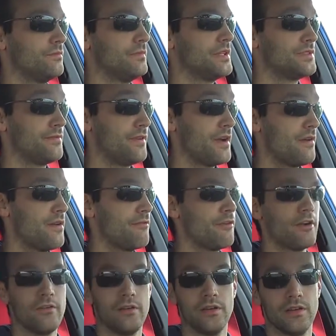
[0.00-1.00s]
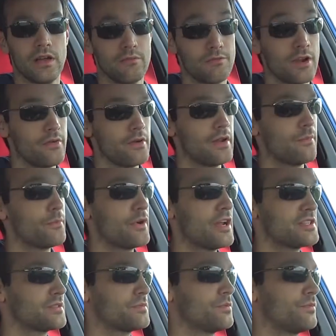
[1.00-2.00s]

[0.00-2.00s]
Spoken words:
It's I'm very impressed.